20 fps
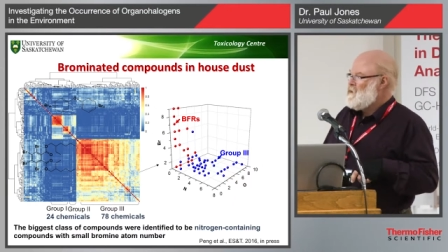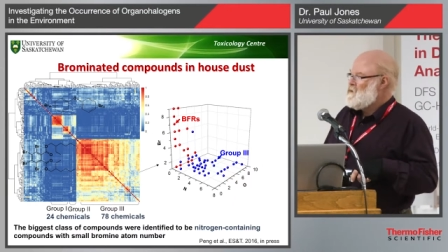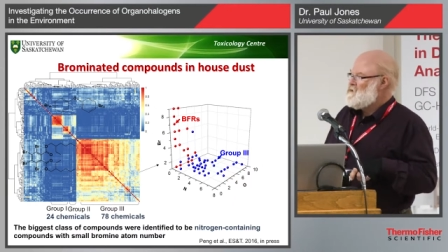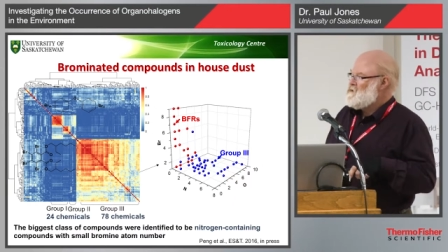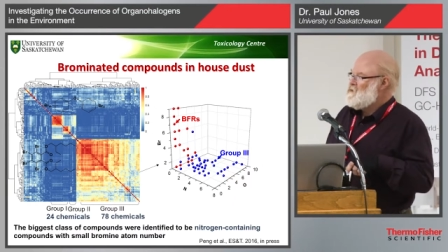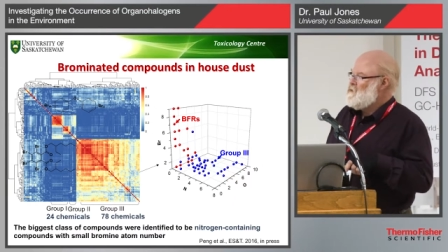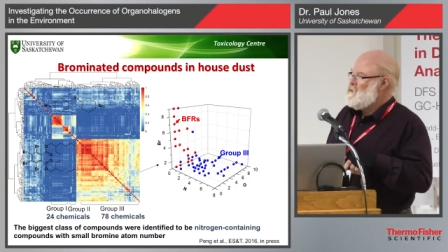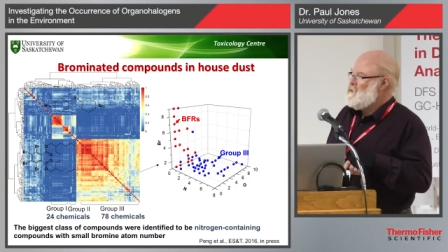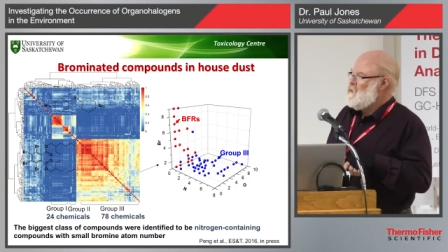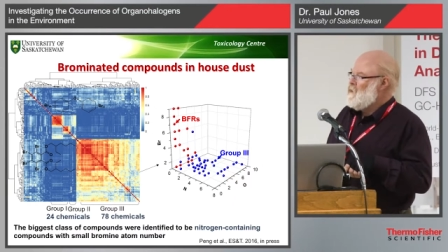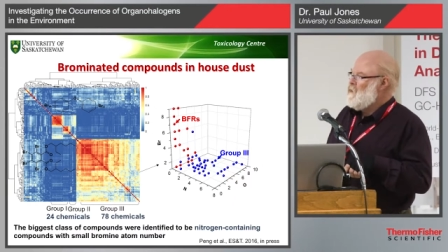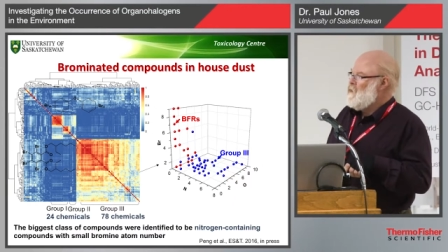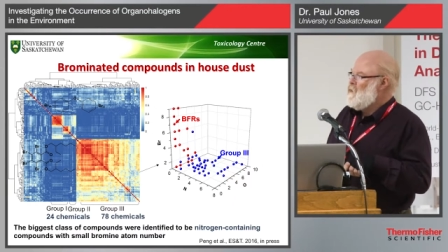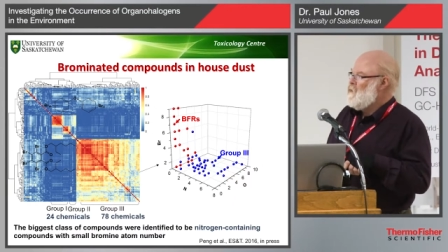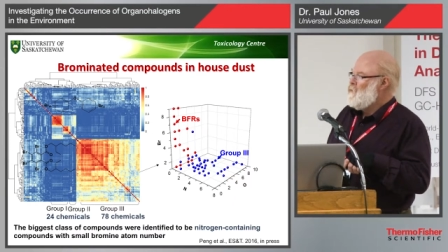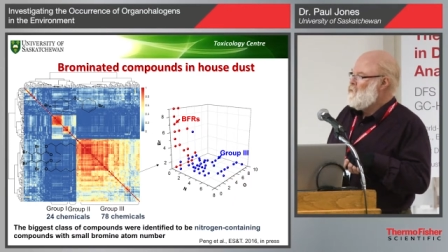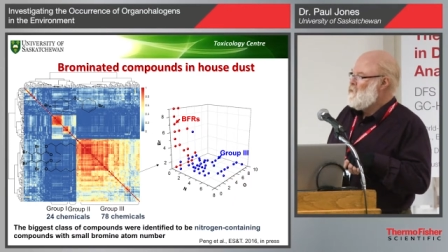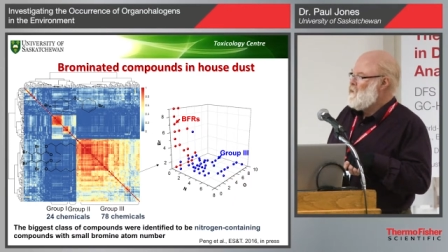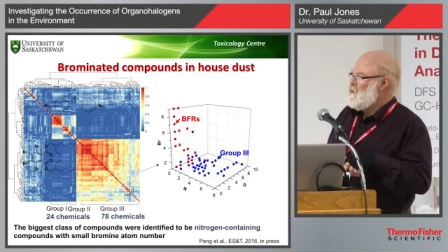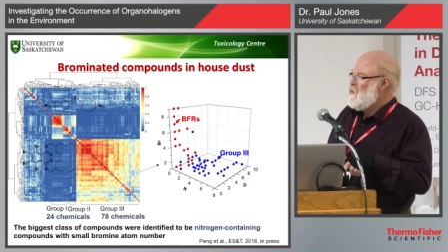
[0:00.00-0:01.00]
So the
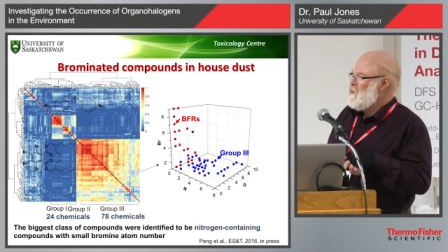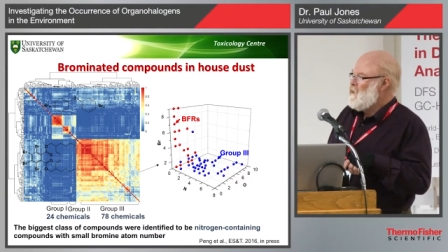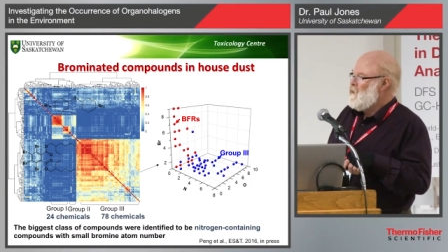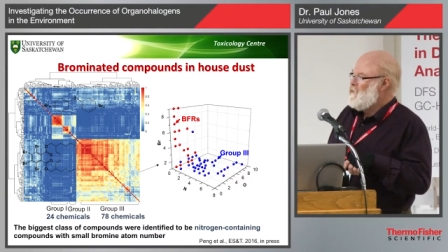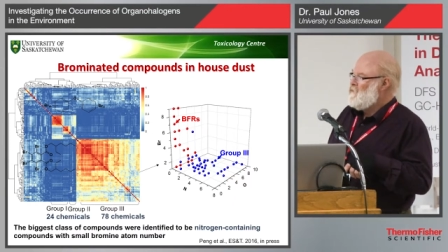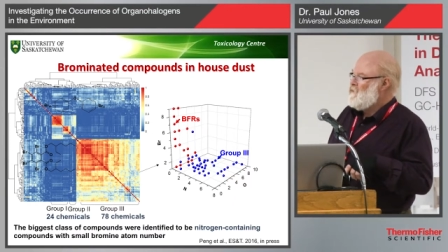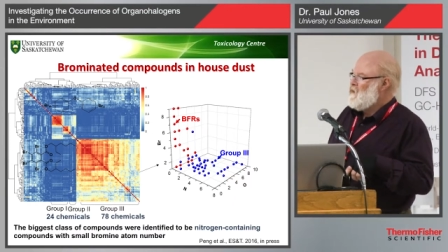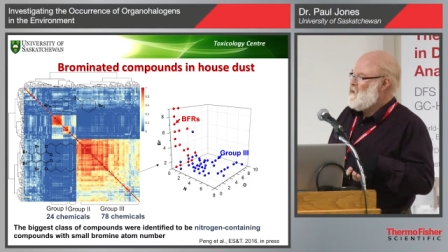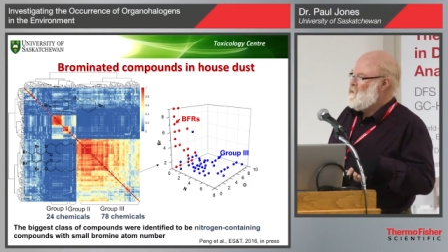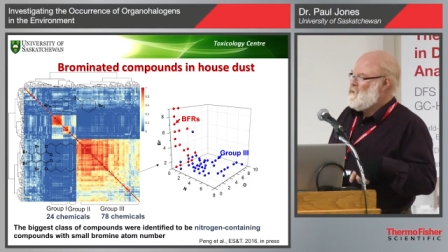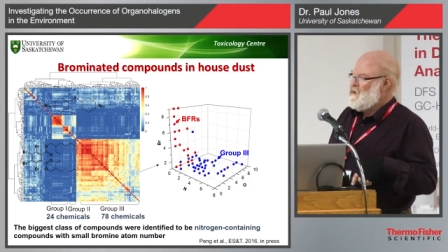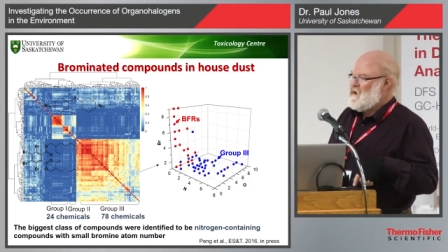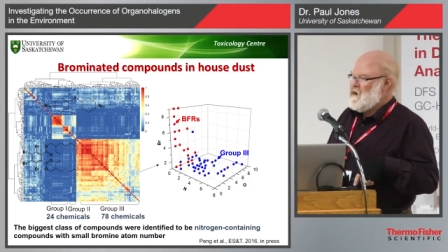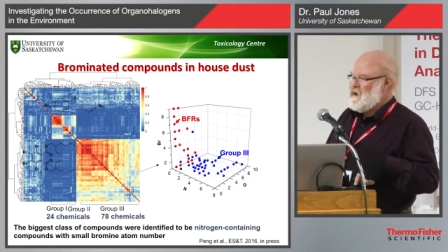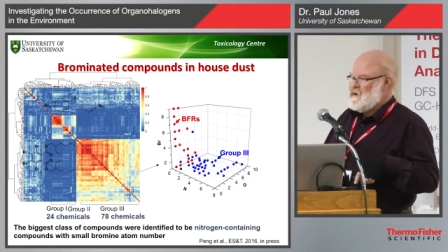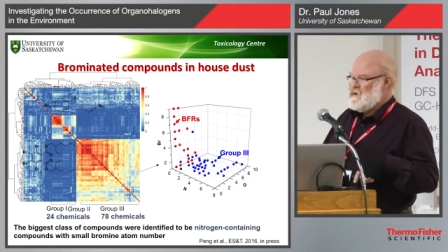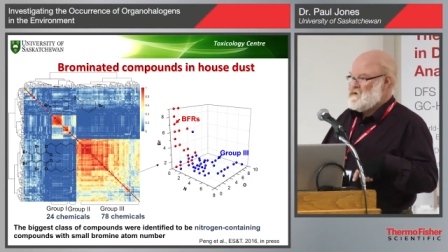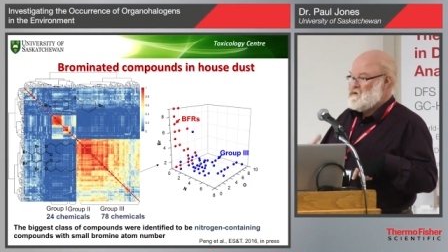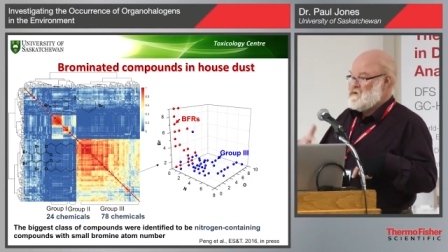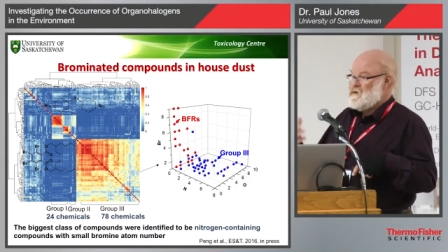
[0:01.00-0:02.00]
known uh, flame
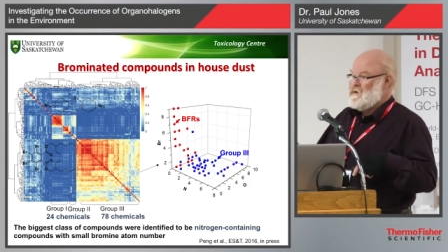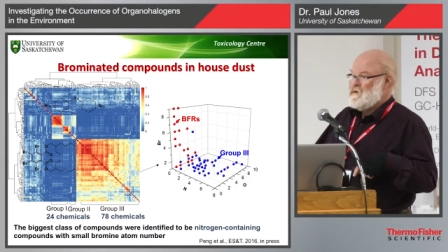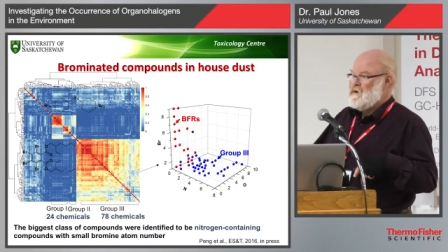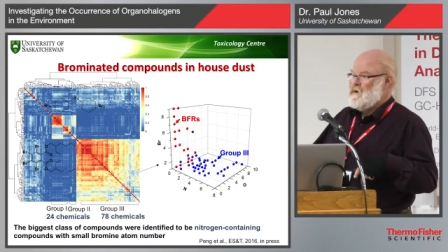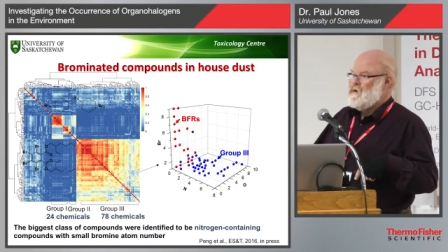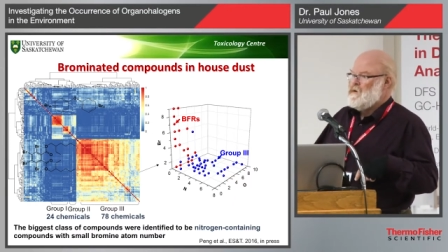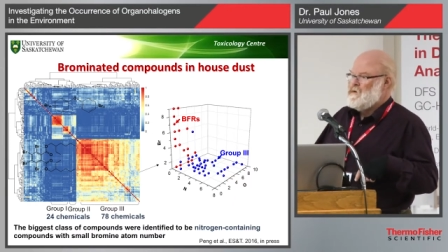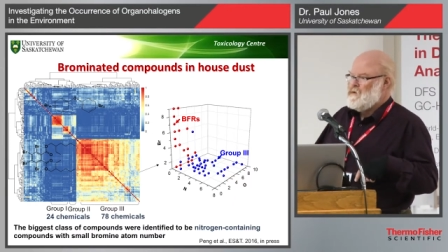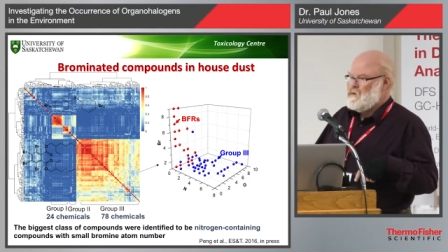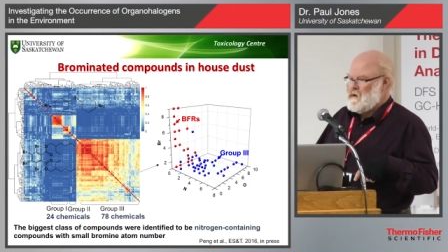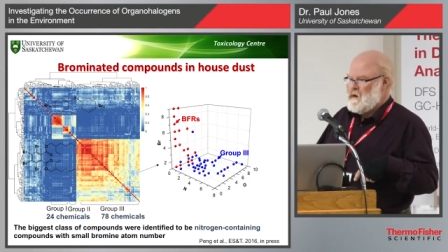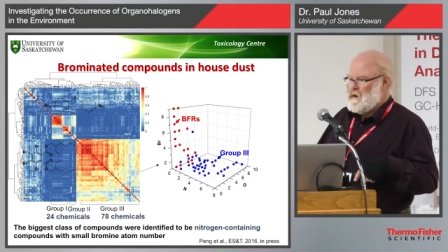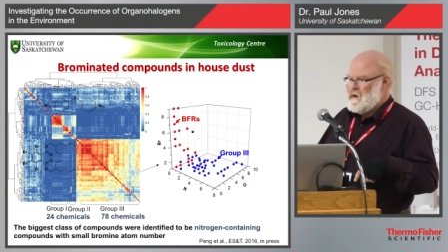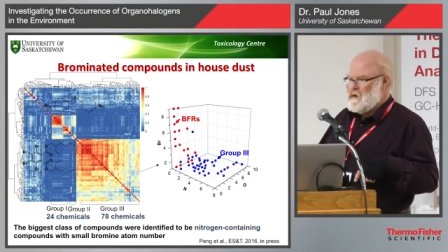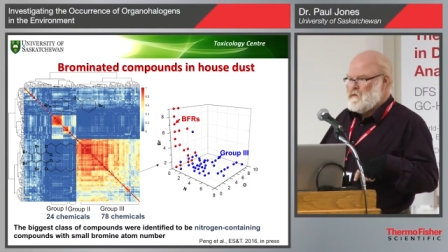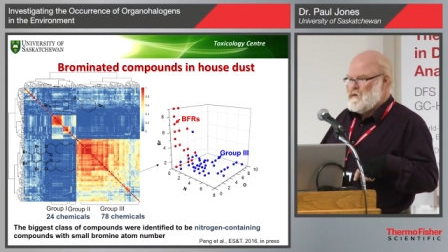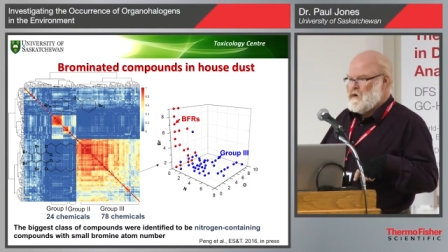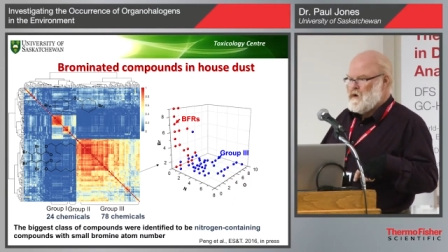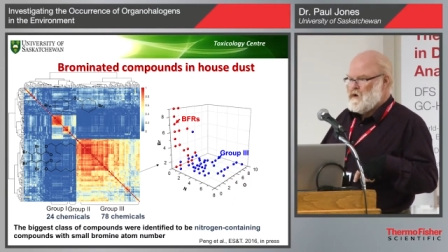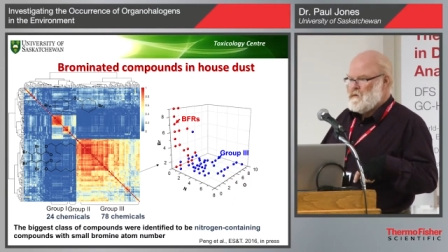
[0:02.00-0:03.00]
retardants, the known
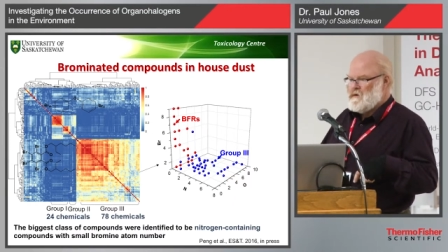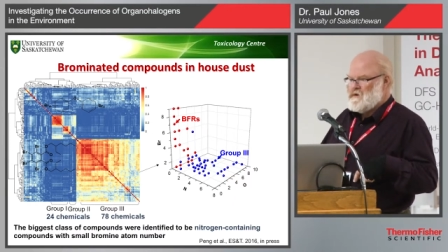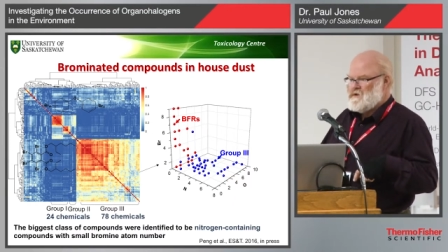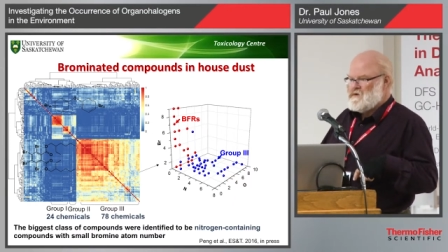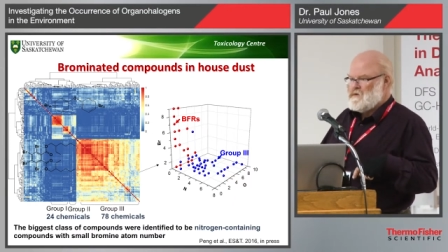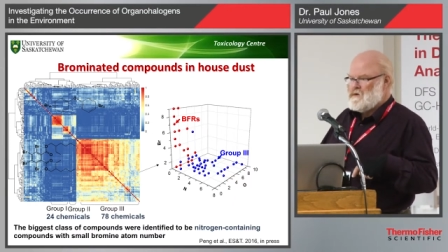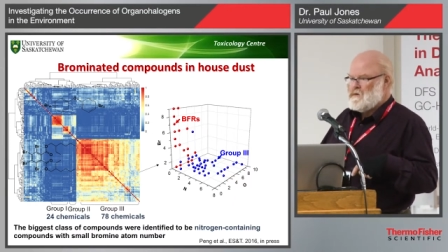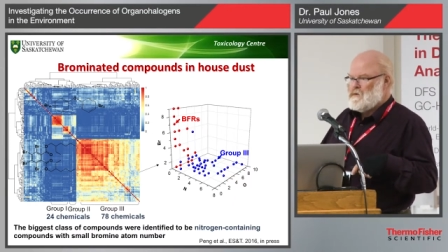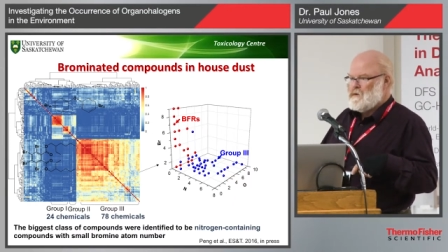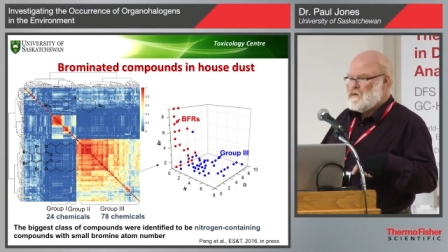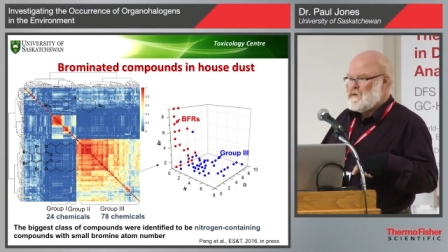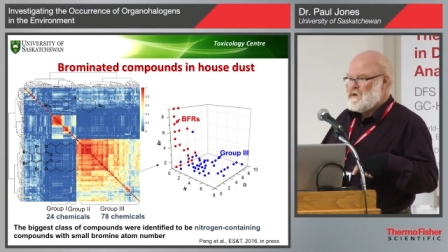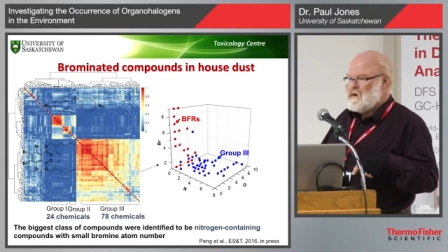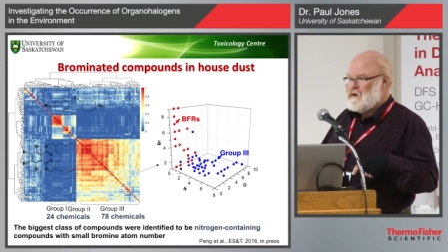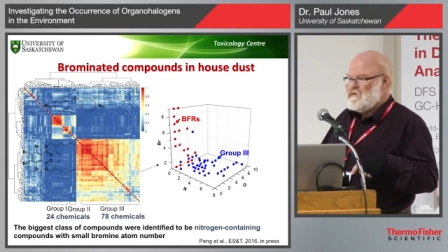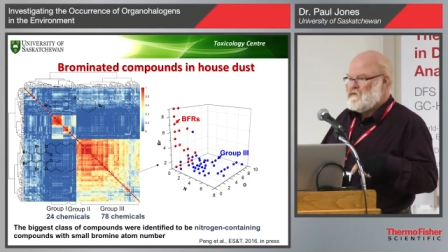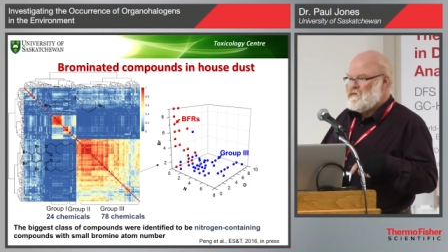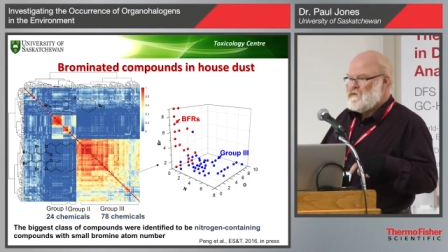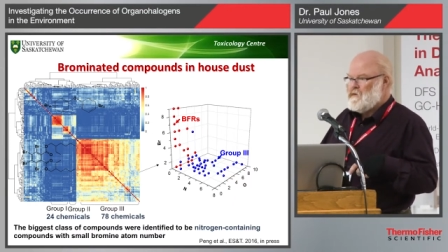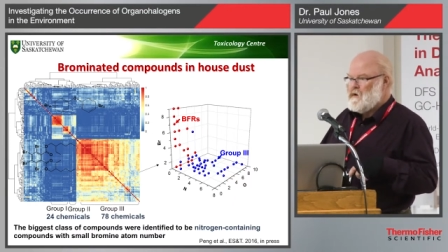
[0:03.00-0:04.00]
organobromines we were
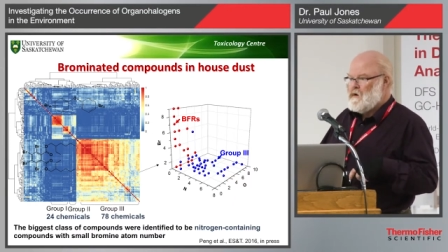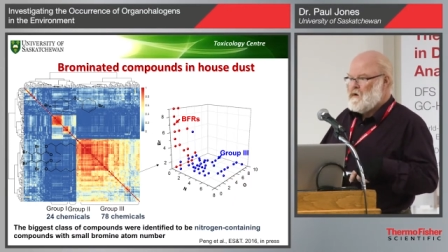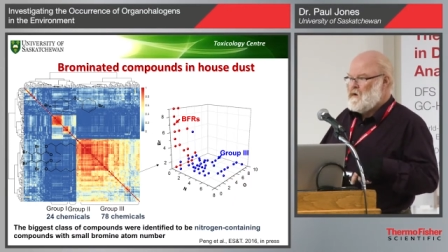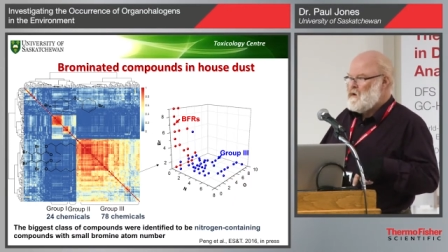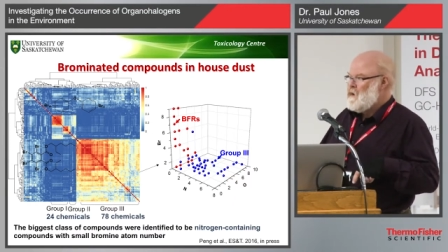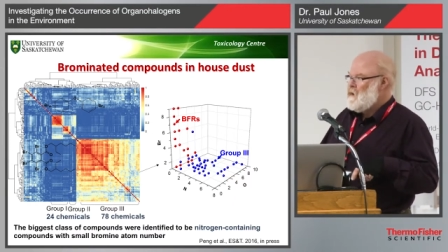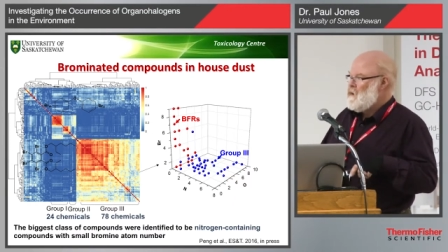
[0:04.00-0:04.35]
looking for.